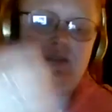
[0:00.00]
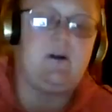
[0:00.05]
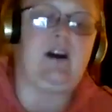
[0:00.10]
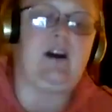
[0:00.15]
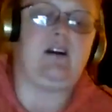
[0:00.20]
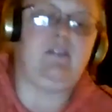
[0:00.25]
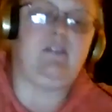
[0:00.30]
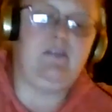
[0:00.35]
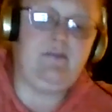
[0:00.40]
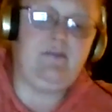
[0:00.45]

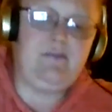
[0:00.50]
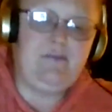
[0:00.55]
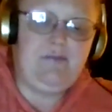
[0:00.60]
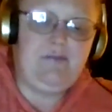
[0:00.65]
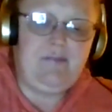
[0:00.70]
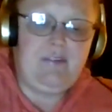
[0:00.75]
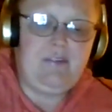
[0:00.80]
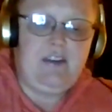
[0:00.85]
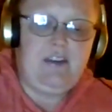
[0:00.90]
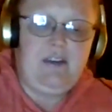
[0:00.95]
well
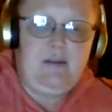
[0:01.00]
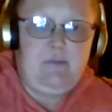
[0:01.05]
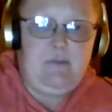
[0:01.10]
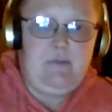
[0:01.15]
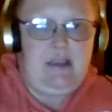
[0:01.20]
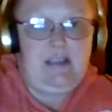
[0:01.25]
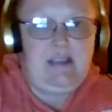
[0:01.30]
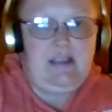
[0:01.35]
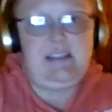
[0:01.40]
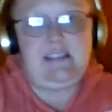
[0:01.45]

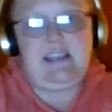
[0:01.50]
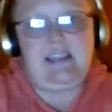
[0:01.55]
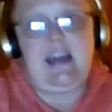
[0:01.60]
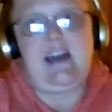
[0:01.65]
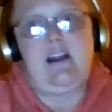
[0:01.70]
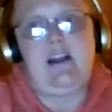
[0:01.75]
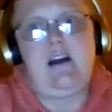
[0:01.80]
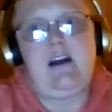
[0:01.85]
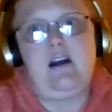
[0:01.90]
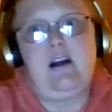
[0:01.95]
because it's
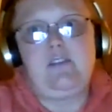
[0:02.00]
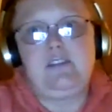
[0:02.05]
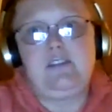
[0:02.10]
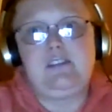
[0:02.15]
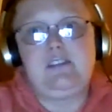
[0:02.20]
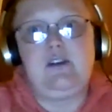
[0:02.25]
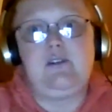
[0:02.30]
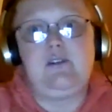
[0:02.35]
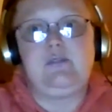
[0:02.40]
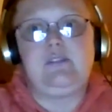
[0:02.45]
got all the
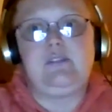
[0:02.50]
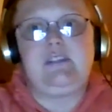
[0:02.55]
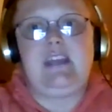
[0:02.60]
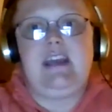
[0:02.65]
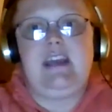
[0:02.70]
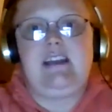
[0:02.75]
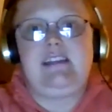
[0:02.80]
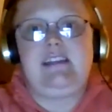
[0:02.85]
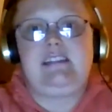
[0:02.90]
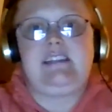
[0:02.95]
stones
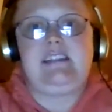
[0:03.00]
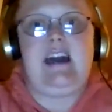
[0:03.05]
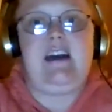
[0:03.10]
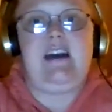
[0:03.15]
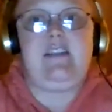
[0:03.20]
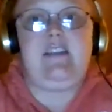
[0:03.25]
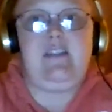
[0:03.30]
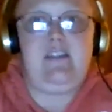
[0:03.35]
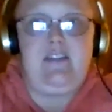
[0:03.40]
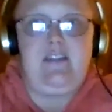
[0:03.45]
and it's got
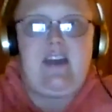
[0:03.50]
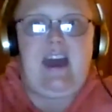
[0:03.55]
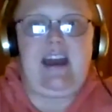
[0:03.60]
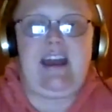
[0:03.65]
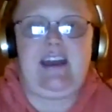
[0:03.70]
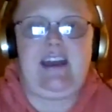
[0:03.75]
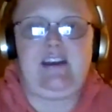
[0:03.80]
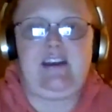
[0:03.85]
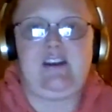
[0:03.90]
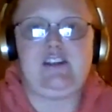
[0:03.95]
that
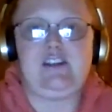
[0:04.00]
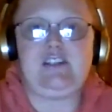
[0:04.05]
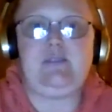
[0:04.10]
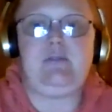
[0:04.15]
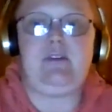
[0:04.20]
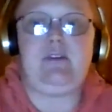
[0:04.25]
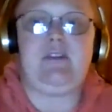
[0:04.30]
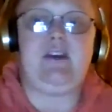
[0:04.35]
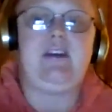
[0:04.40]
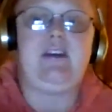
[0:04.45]
energy
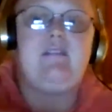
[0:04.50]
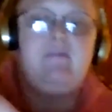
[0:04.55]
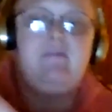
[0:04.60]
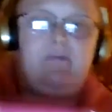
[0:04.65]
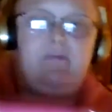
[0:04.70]
with it.